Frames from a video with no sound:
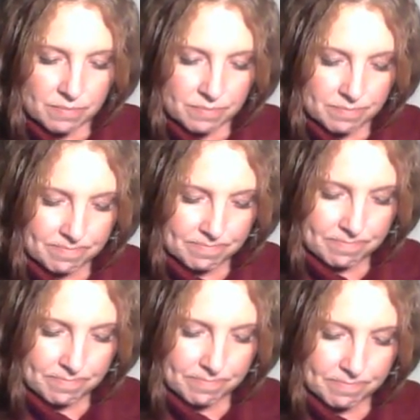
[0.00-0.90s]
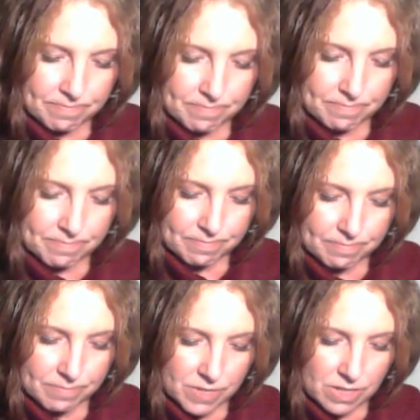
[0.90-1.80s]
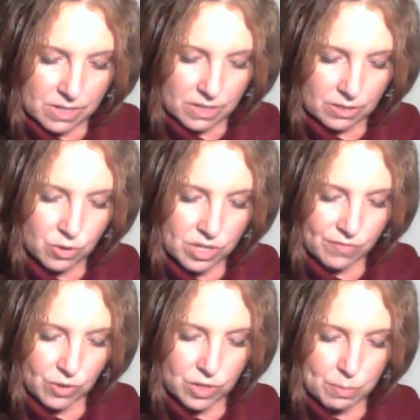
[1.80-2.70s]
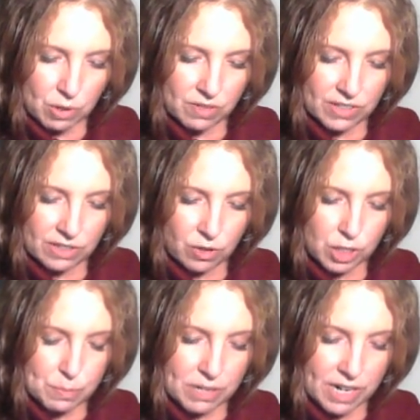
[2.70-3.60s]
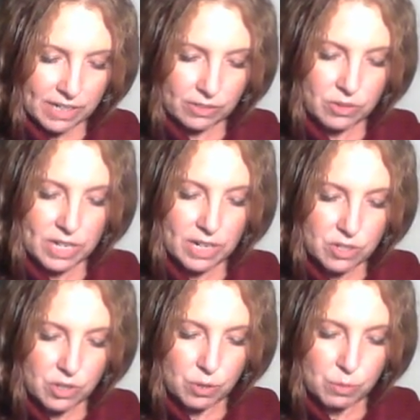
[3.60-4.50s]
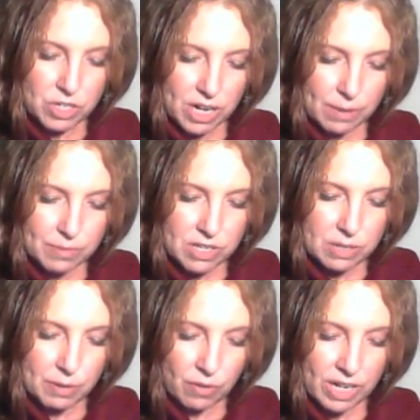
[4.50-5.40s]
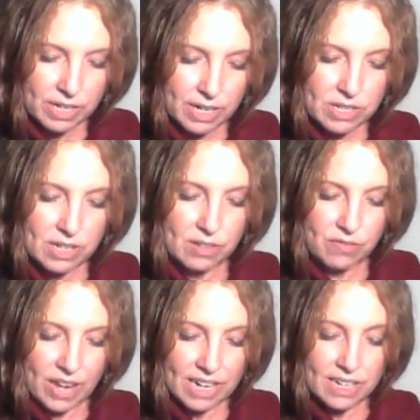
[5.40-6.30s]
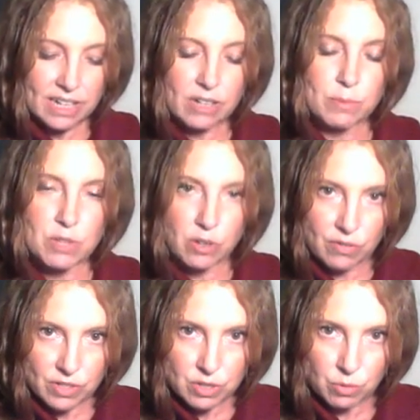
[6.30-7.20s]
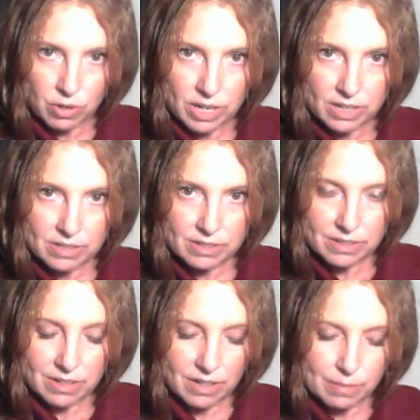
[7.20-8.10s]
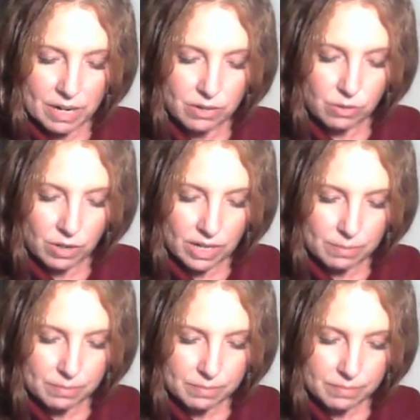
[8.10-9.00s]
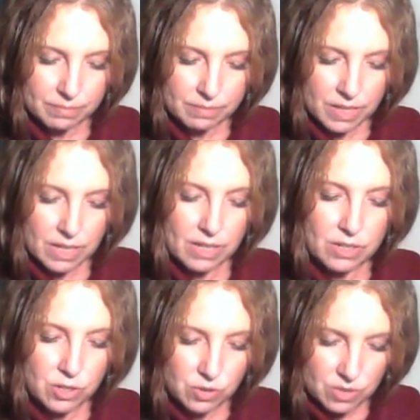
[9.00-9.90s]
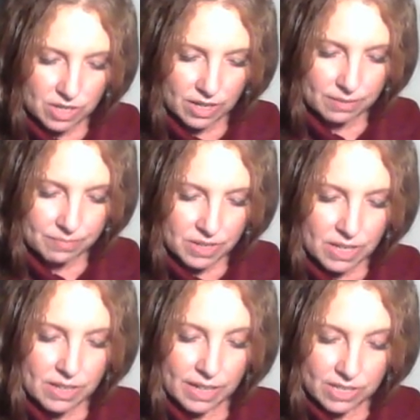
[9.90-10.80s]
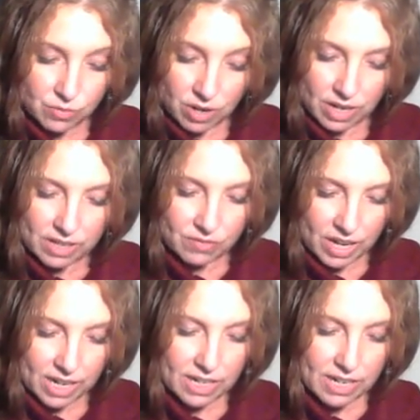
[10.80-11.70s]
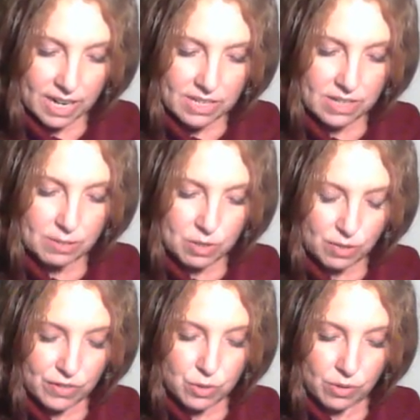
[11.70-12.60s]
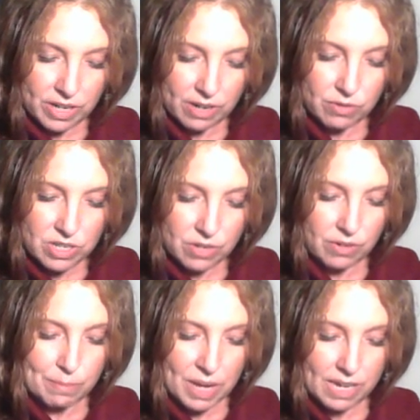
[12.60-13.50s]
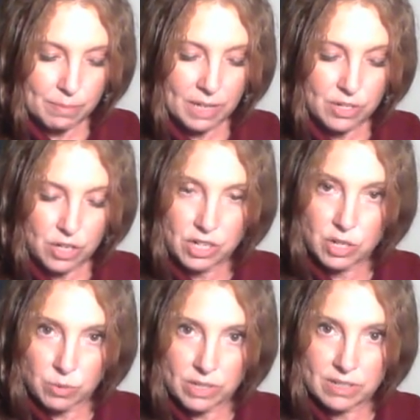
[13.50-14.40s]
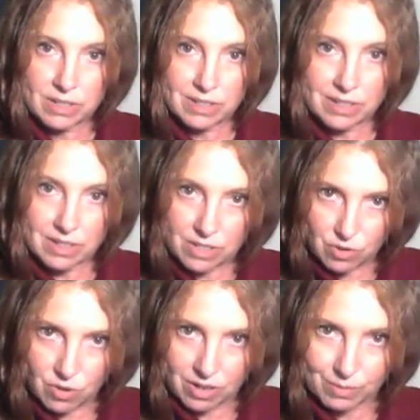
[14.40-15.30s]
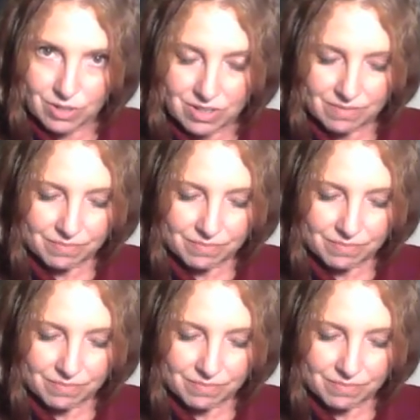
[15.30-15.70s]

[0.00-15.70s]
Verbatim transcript: Hmm. Lucifer is part of the large binocular telescope which happens to be right next to the Vatican Observatory on Mount Graham in Tucson. That's right, the Vatican has an observatory in Arizona manned by Jesuit astronomers.